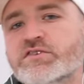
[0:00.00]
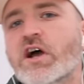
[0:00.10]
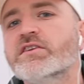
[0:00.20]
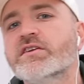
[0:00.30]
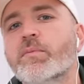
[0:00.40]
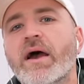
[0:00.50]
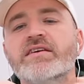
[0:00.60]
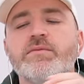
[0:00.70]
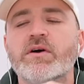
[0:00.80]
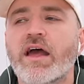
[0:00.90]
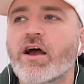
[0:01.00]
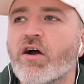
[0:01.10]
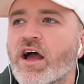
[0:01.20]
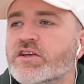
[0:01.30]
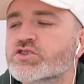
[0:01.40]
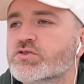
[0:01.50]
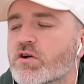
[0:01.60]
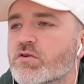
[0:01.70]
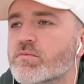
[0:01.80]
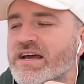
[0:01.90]
I've talked in the past about how I
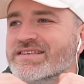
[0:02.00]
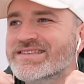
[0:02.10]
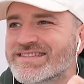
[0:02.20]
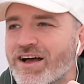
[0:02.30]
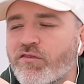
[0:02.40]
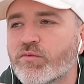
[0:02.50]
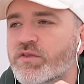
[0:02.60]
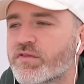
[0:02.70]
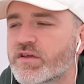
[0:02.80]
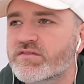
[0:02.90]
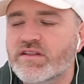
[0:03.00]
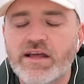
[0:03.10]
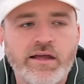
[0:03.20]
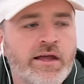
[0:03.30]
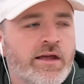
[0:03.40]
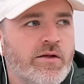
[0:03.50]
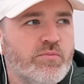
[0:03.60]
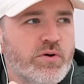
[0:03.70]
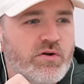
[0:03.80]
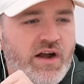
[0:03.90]
struggle myself with things like
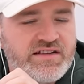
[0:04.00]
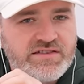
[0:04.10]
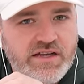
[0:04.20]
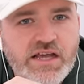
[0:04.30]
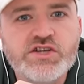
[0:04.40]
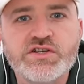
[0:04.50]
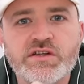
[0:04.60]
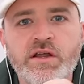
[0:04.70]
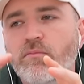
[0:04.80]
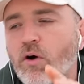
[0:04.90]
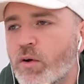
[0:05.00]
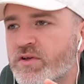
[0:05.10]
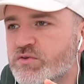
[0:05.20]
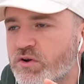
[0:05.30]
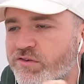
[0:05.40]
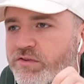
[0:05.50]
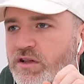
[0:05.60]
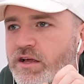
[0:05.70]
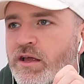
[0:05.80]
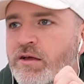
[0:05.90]
procrastination, moments where you feel
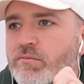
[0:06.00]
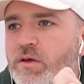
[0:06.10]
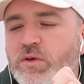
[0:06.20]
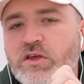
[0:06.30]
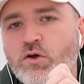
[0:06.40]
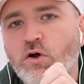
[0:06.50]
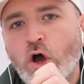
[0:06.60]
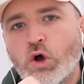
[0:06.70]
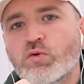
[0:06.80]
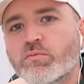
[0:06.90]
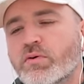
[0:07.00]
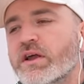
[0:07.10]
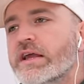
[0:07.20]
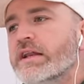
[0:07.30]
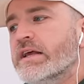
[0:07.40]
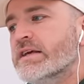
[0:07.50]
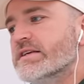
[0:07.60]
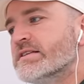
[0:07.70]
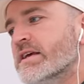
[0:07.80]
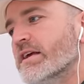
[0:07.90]
like maybe your own brain
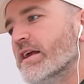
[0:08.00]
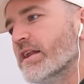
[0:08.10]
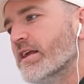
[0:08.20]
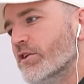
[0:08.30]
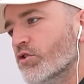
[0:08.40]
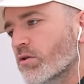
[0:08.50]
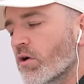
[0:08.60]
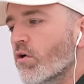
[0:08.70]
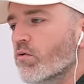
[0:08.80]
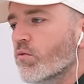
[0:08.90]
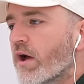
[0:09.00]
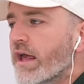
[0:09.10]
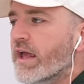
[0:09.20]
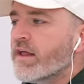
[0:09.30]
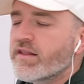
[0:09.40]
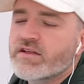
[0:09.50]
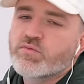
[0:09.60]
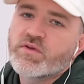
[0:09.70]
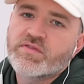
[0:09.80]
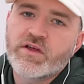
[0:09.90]
is getting in your own way, and that's
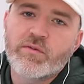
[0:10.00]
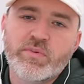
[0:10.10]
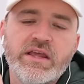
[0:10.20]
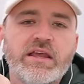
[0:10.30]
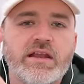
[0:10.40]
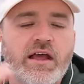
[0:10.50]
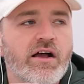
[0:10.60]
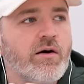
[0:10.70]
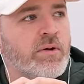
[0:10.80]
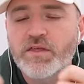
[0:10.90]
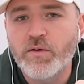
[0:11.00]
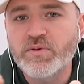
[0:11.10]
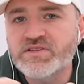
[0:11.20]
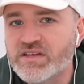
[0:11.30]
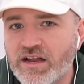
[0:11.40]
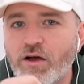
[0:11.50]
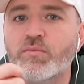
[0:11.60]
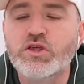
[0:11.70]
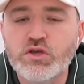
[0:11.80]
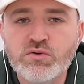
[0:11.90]
where therapy can help. Therapists can help
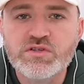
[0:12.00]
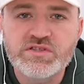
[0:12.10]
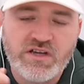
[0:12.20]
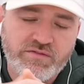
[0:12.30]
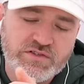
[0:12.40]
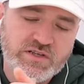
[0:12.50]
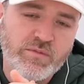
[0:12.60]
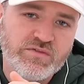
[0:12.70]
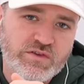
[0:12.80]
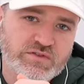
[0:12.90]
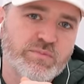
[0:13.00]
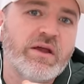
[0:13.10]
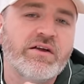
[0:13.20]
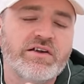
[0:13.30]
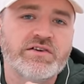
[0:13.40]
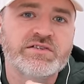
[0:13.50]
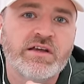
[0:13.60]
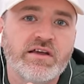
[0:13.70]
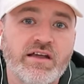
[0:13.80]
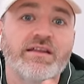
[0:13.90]
you discover some of those barriers
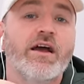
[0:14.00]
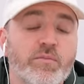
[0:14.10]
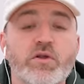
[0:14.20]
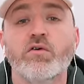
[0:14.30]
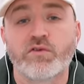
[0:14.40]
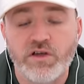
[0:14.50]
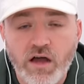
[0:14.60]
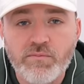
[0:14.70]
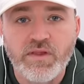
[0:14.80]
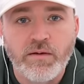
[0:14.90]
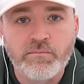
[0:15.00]
and then help you to overcome them.